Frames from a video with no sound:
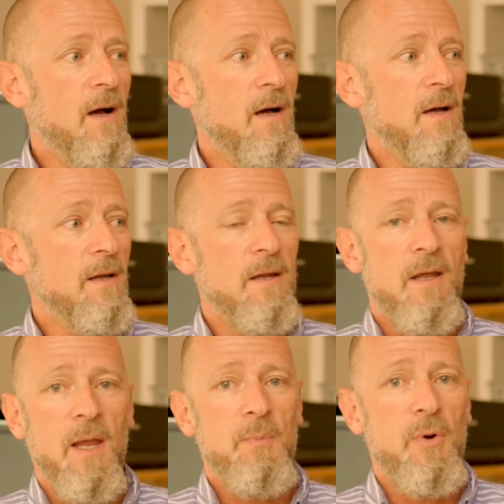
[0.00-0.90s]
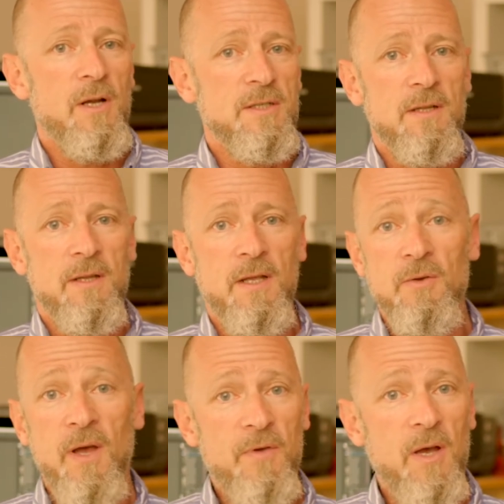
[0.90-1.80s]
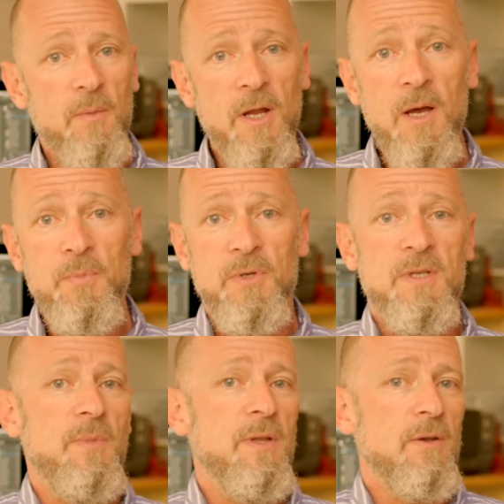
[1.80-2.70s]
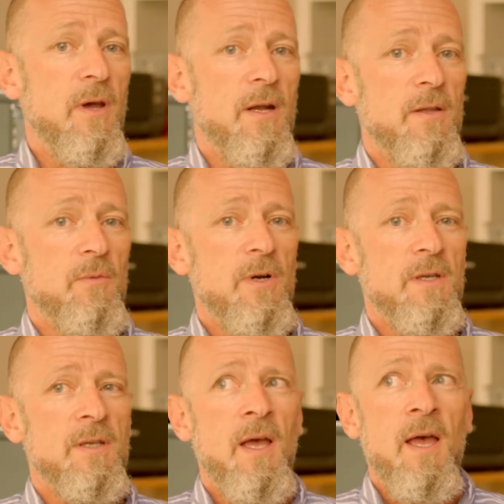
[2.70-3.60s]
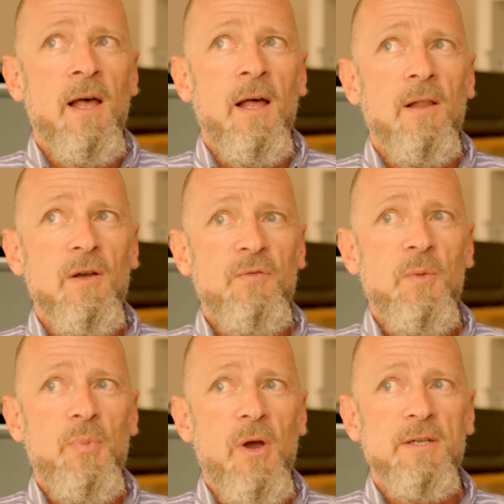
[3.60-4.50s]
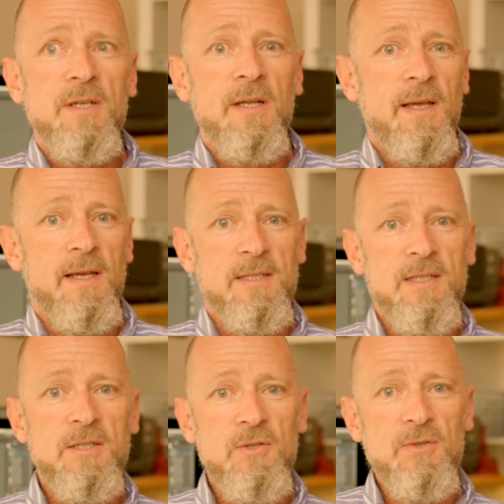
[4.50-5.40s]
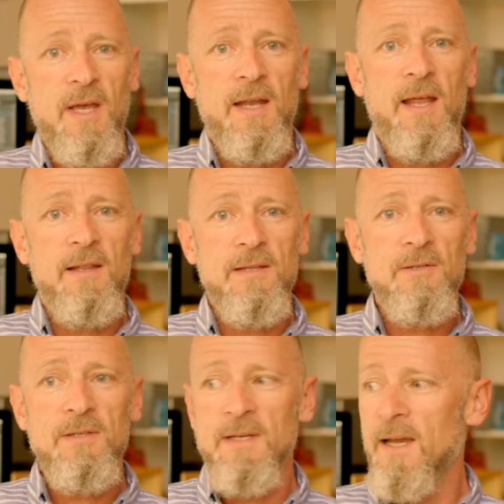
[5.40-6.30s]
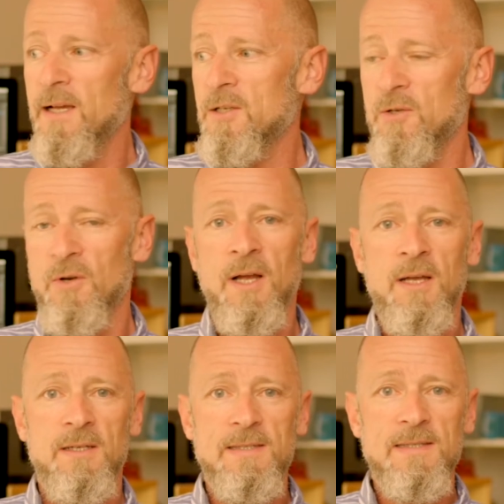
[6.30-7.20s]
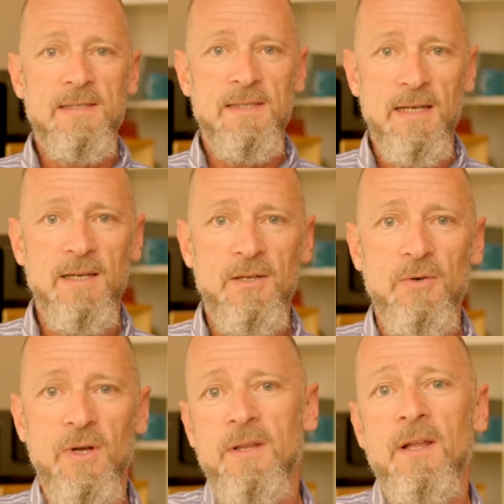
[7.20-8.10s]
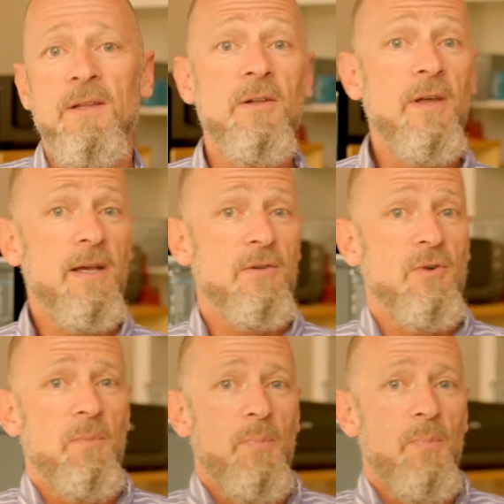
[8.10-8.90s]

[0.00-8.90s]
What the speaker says: on a project that you have coming up or something that you got in the works. Look for a project that could just use that little extra zing to it, that little extra